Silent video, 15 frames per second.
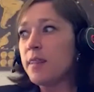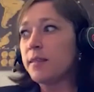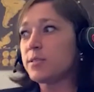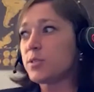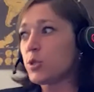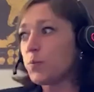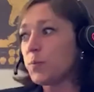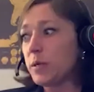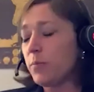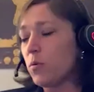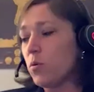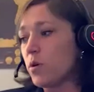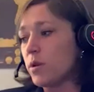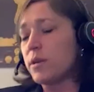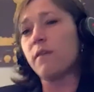these two
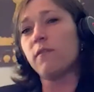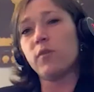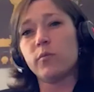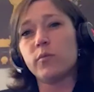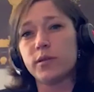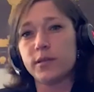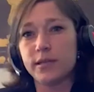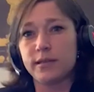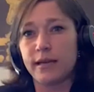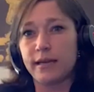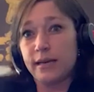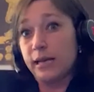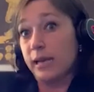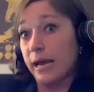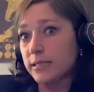people who had never really
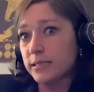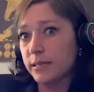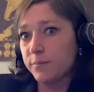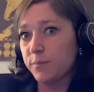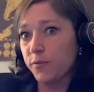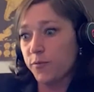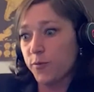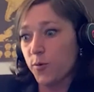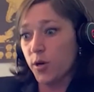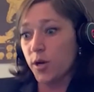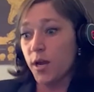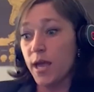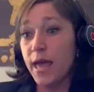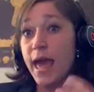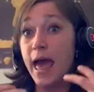like connected before
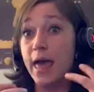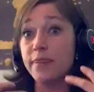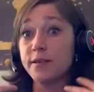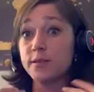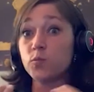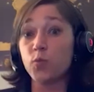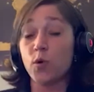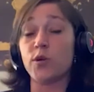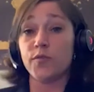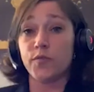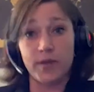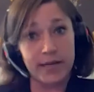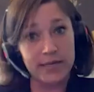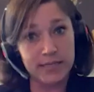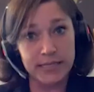had these
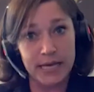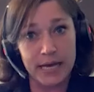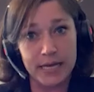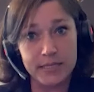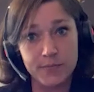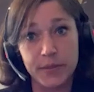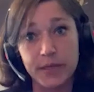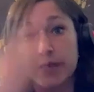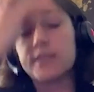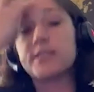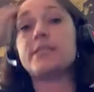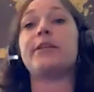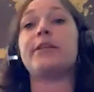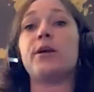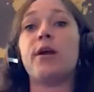wonderful ideas
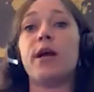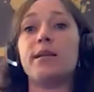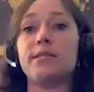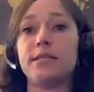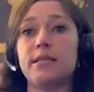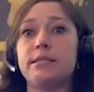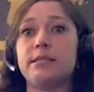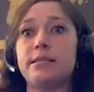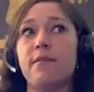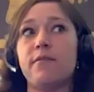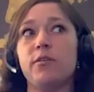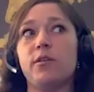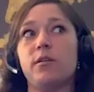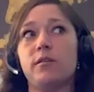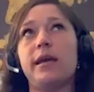because their ideas
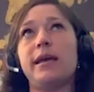never,